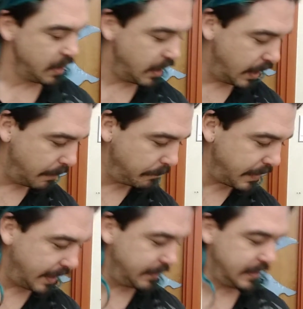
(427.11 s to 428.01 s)

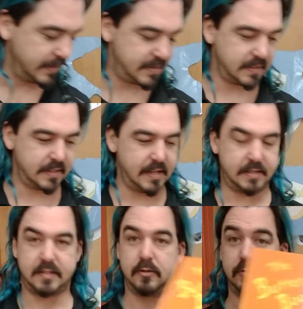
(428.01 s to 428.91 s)
And it's
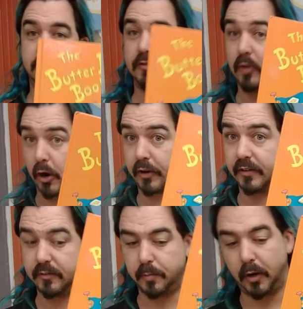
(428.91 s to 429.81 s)
Seuss's
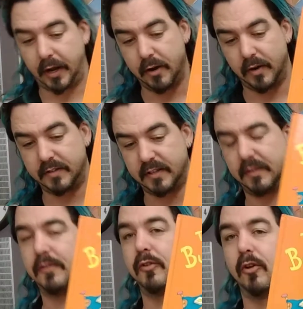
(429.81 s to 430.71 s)
darkest book. I know I said
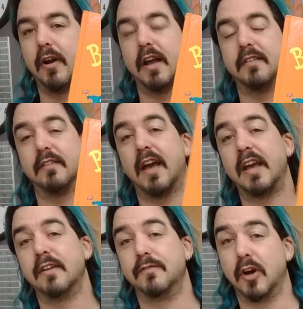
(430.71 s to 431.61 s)
that the Lorax is
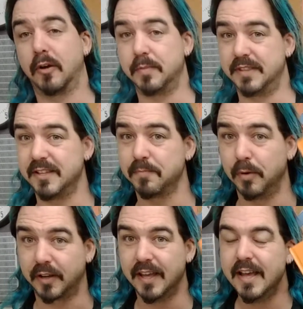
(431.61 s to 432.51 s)
kind of dark, but this
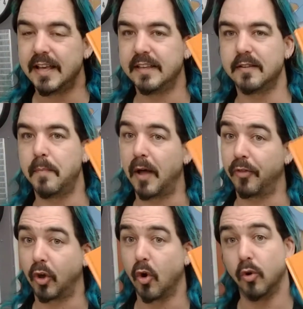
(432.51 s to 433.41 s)
book is about
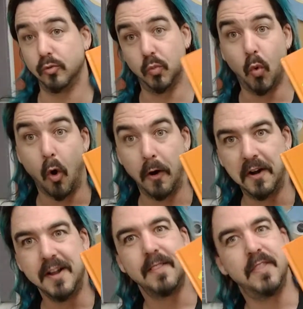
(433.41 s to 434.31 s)
the Cold War.
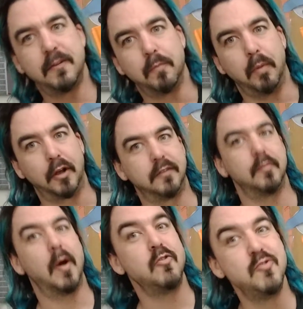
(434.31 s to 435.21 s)
This book is
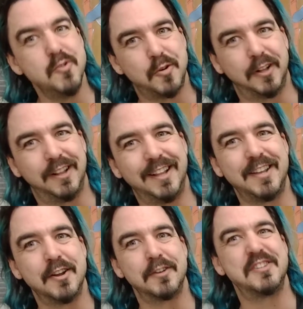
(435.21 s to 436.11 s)
about
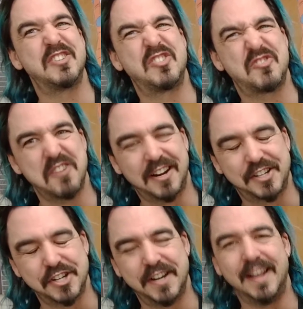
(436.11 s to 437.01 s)
nuclear
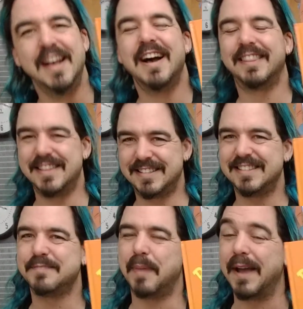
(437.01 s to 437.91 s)
destruction. This
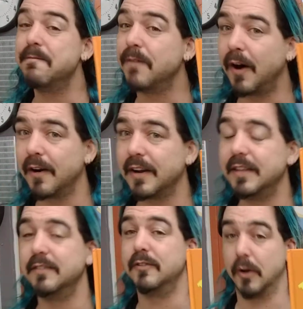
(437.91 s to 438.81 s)
is by far
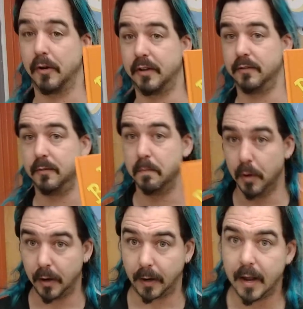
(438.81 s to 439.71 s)
his darkest
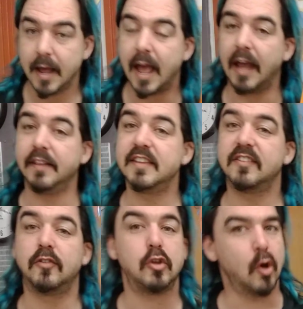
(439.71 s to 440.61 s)
book. And this
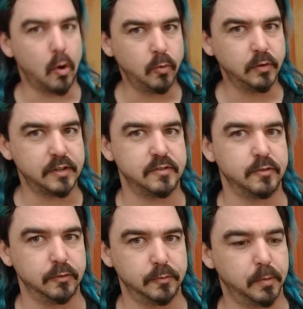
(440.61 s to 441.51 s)
is the only
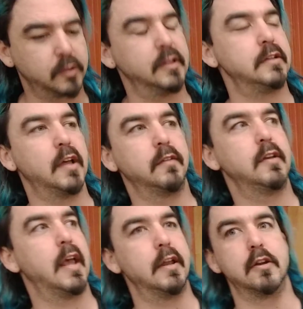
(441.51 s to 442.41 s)
Seuss book that doesn't
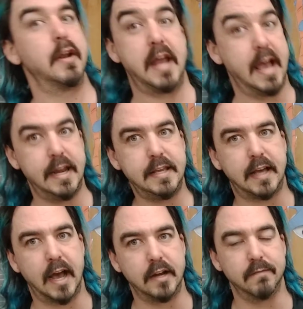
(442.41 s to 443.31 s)
end on any
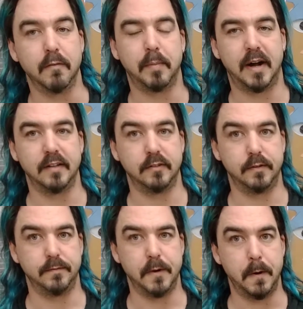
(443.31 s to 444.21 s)
kind of a
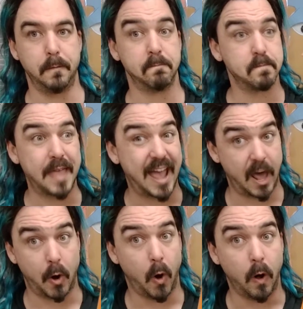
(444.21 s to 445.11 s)
positive note at
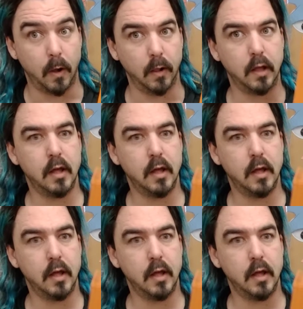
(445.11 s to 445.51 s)
all.